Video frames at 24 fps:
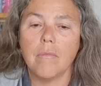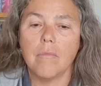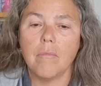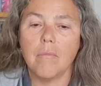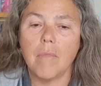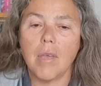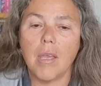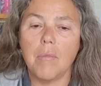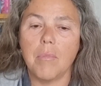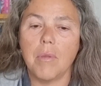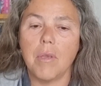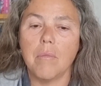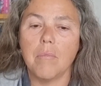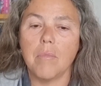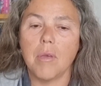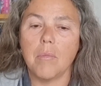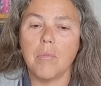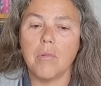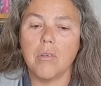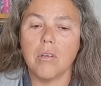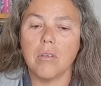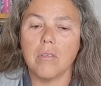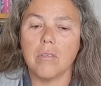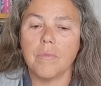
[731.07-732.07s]
Maybe
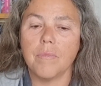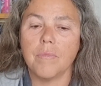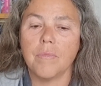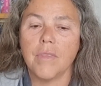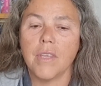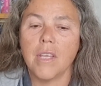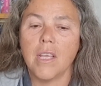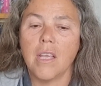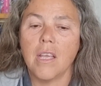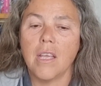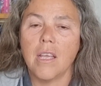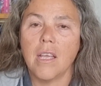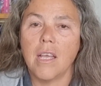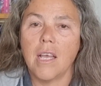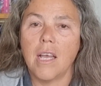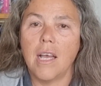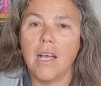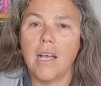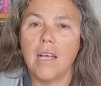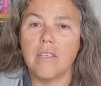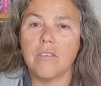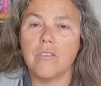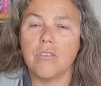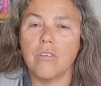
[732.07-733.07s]

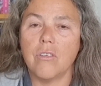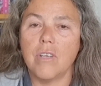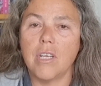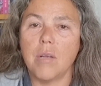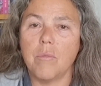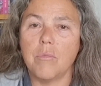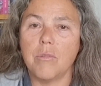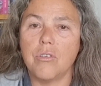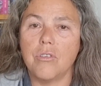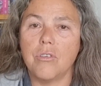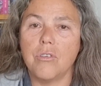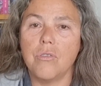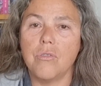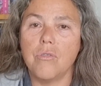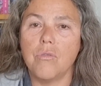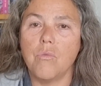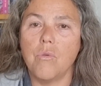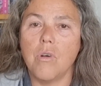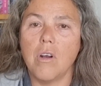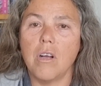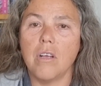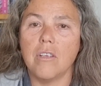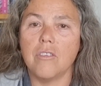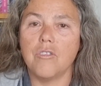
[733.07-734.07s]
not. Story number 2
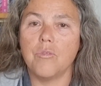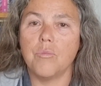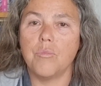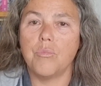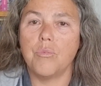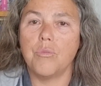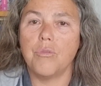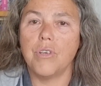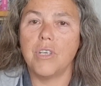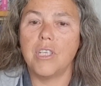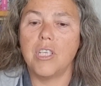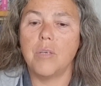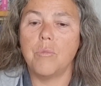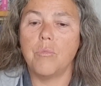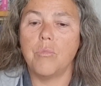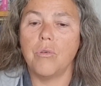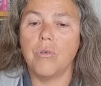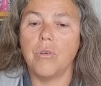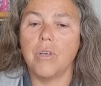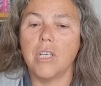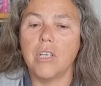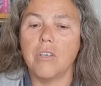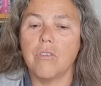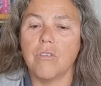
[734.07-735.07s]
was Pretty
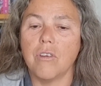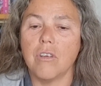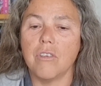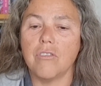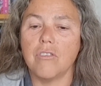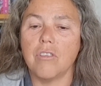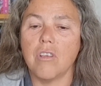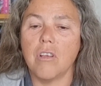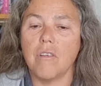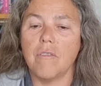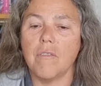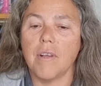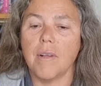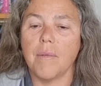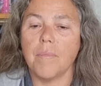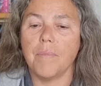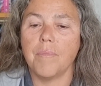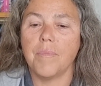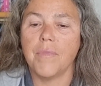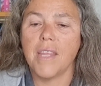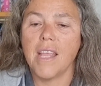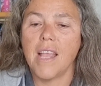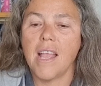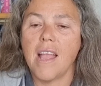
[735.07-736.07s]
Boy Crossover.
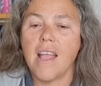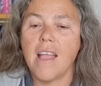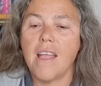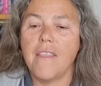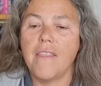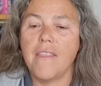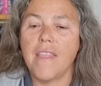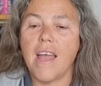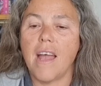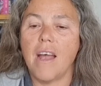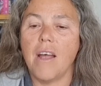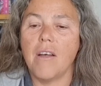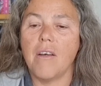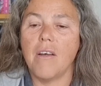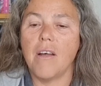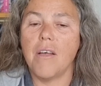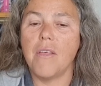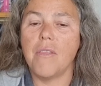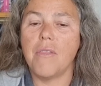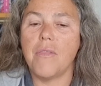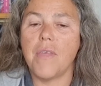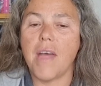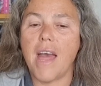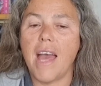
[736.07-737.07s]
Now
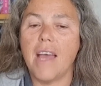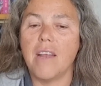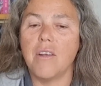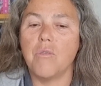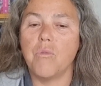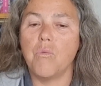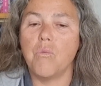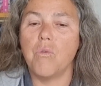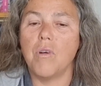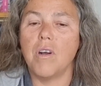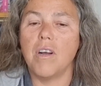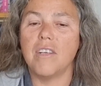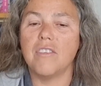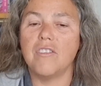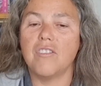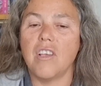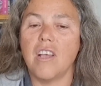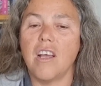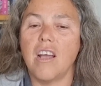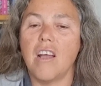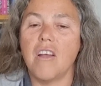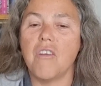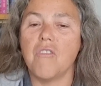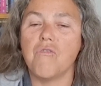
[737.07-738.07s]
that was
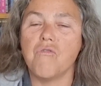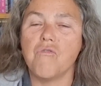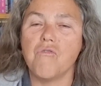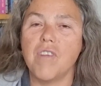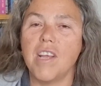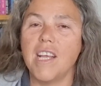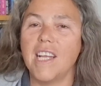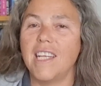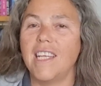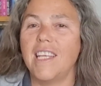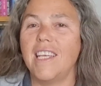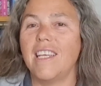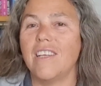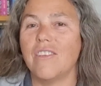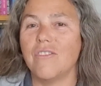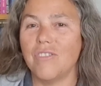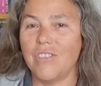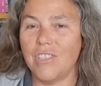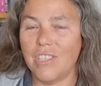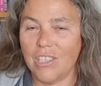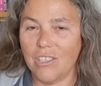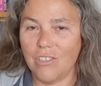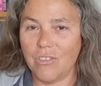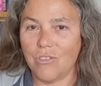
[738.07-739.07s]
a really
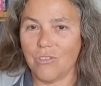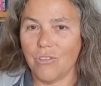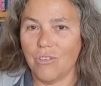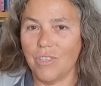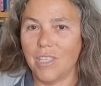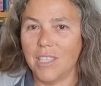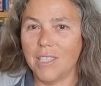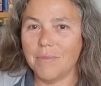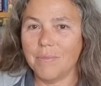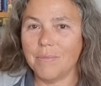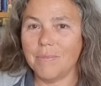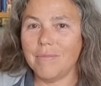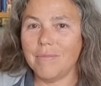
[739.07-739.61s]
interesting story.